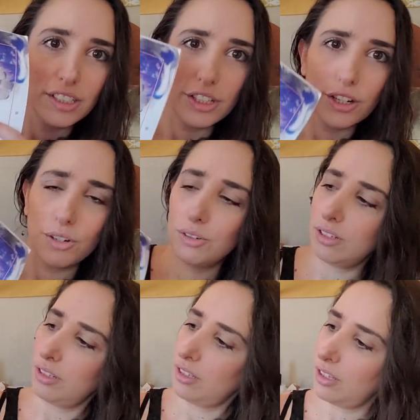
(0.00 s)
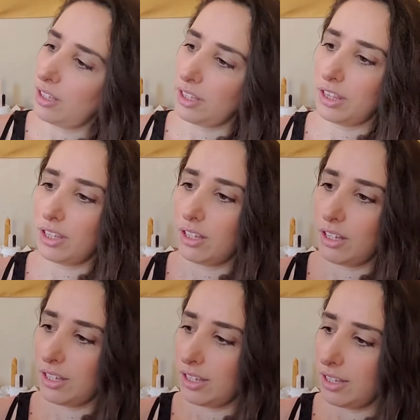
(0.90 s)
So
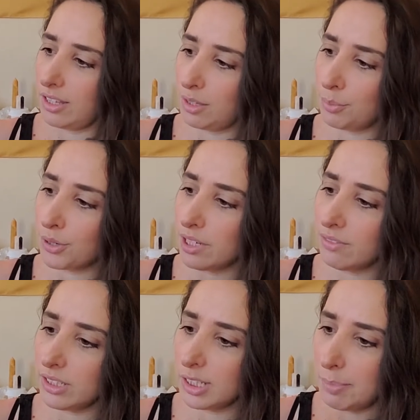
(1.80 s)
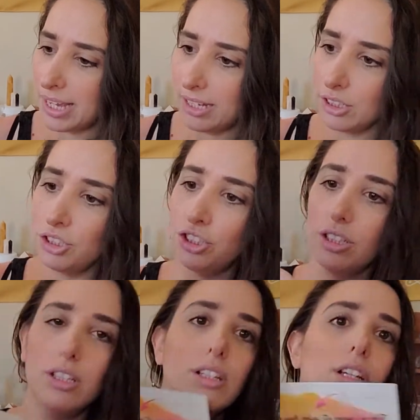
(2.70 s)
in the previous page,
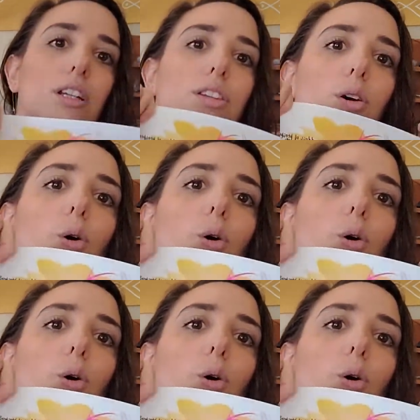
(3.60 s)
the